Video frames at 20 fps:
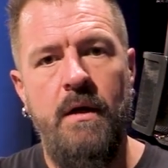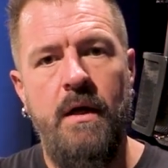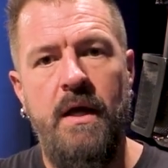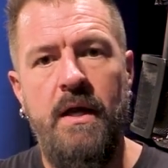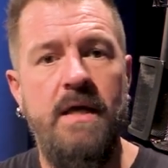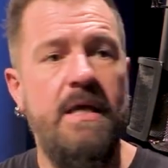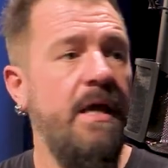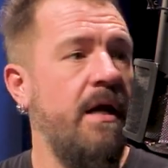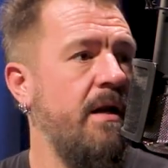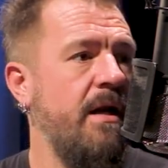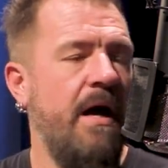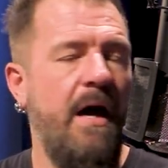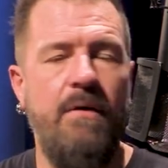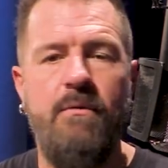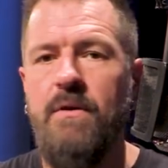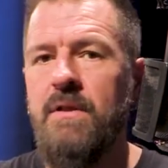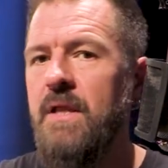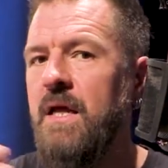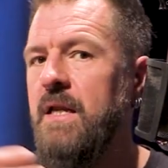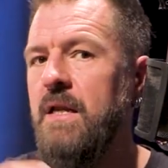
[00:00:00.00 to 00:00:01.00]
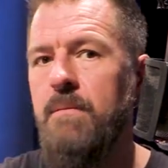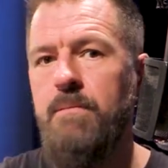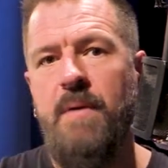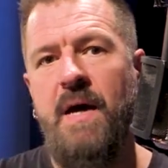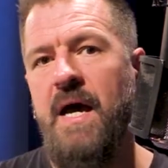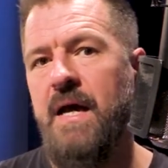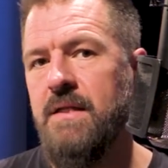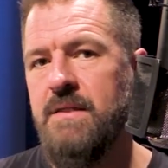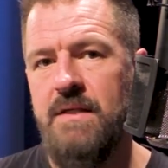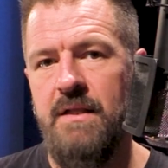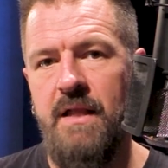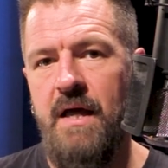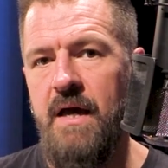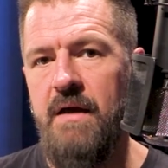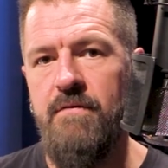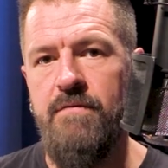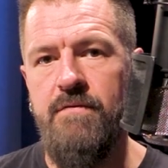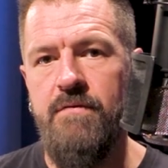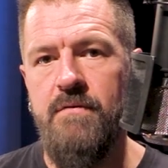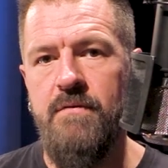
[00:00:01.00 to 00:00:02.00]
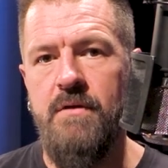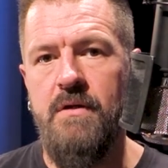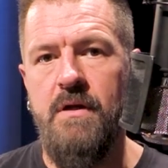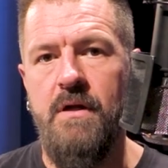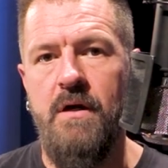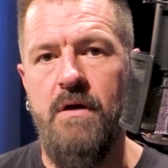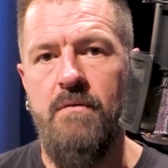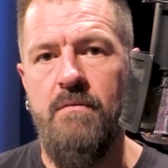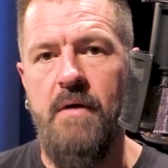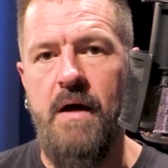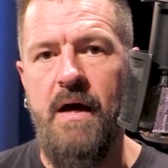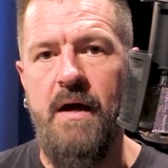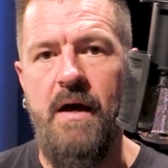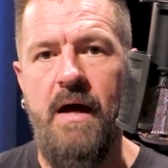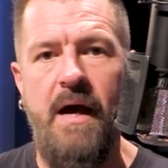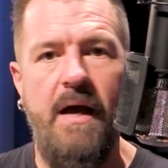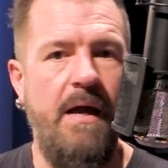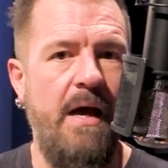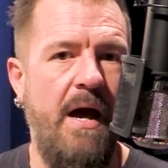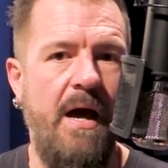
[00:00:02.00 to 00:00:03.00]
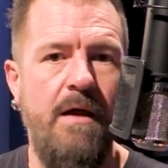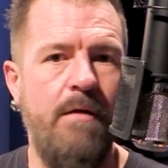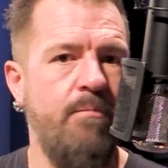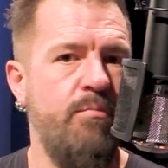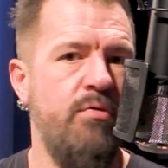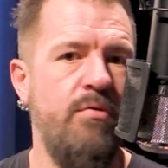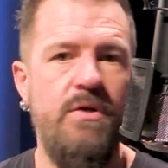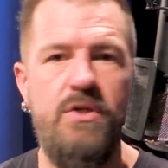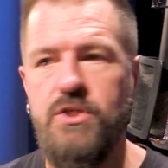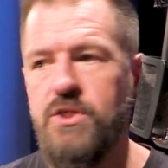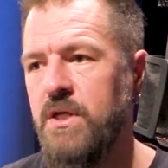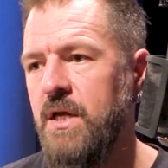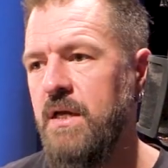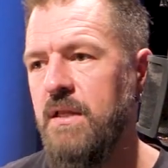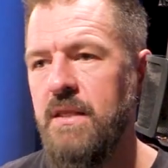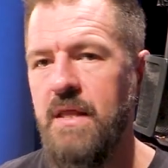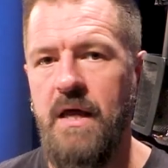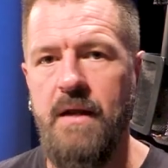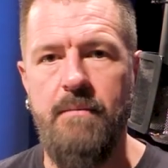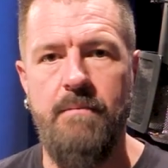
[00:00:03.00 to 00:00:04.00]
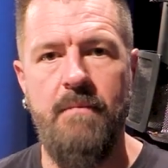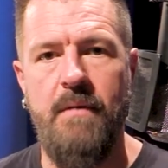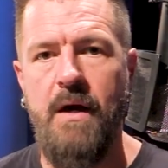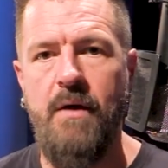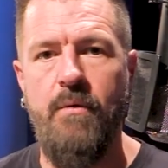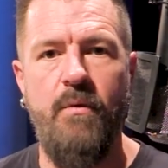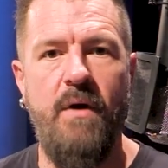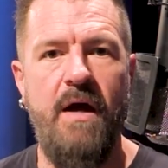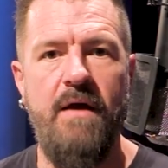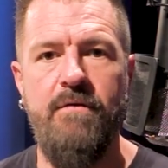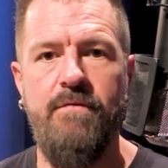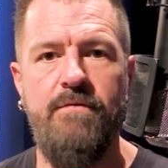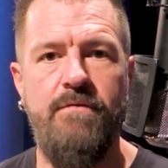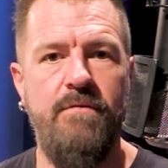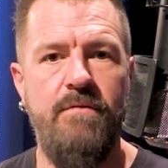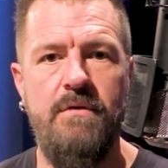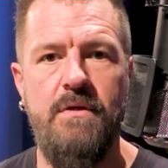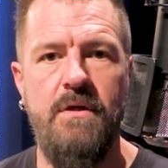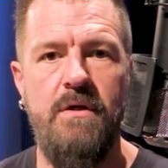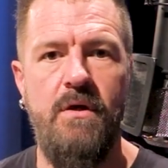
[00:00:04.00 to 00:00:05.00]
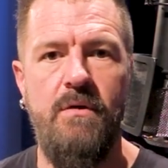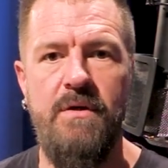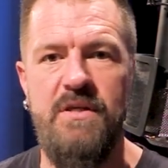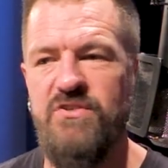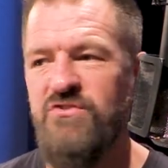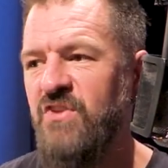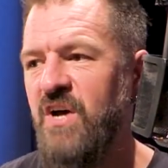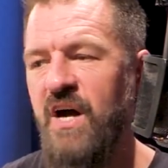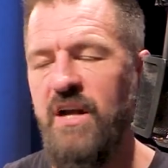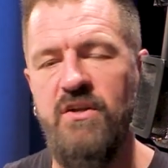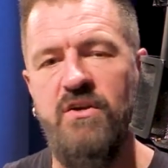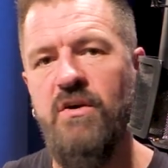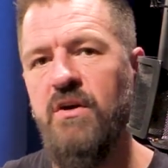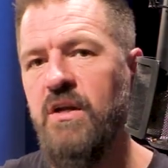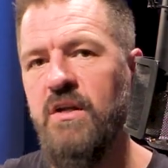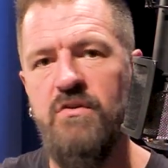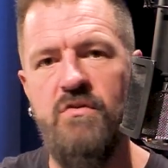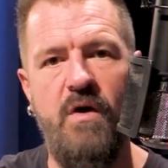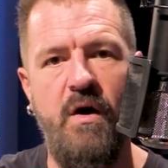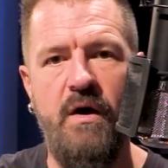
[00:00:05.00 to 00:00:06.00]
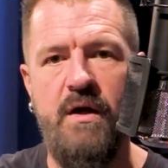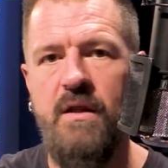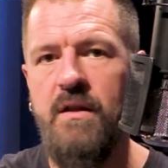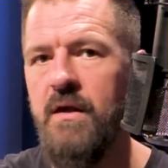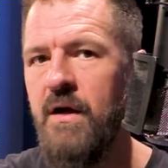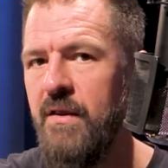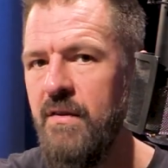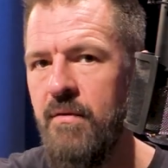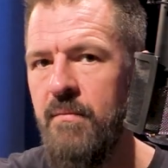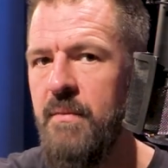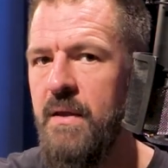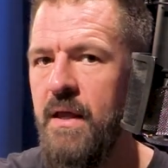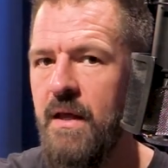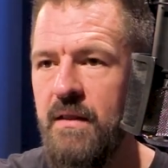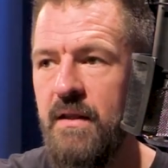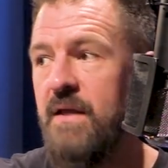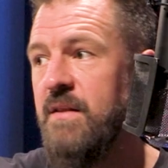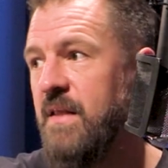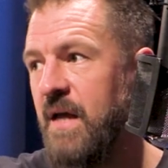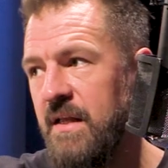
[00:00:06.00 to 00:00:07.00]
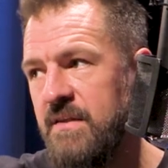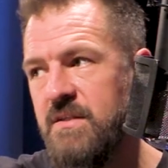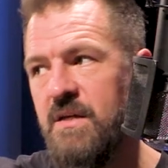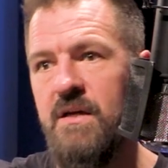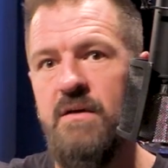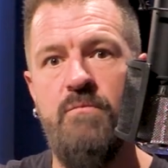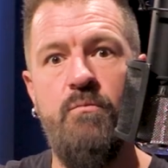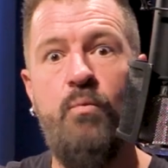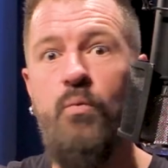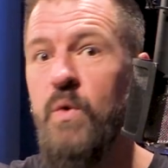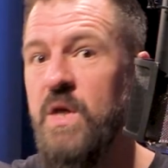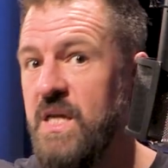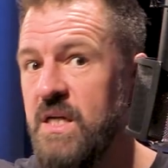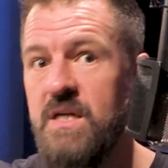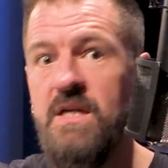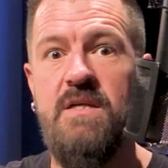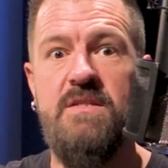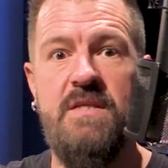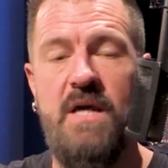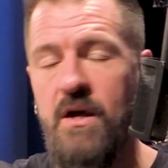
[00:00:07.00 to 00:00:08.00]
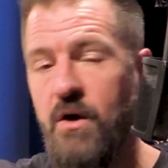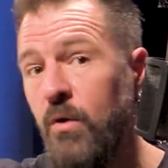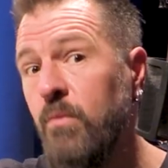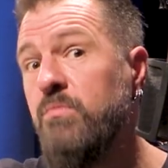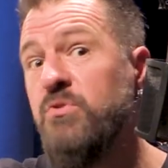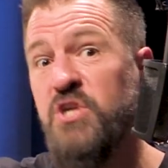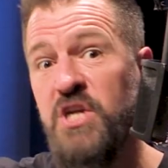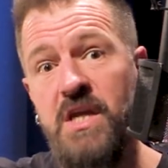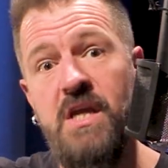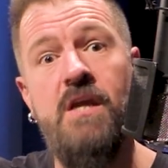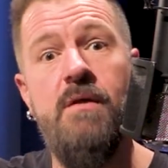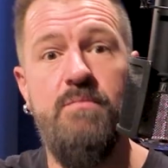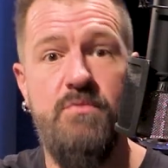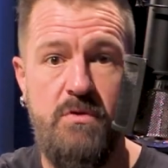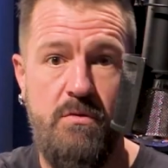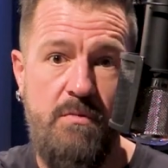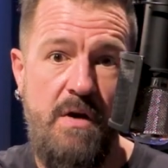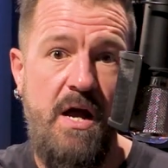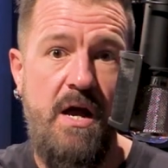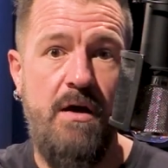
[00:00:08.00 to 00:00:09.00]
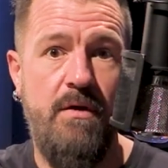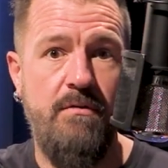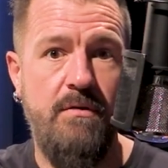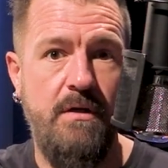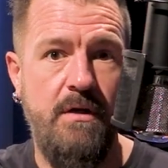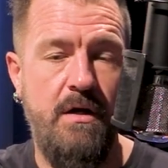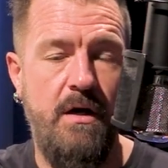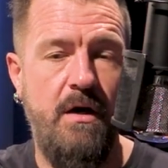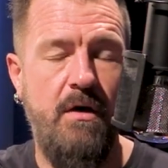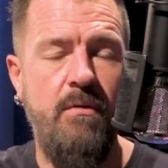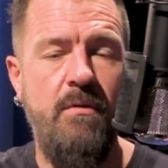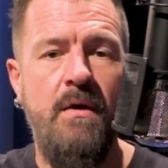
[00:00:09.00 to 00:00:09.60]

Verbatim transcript: And again, I related back to life, you know. I, I, I appreciate that my wife, you know, is not good at talking to other men. Like, that's a weakness I hope she keeps around, you know.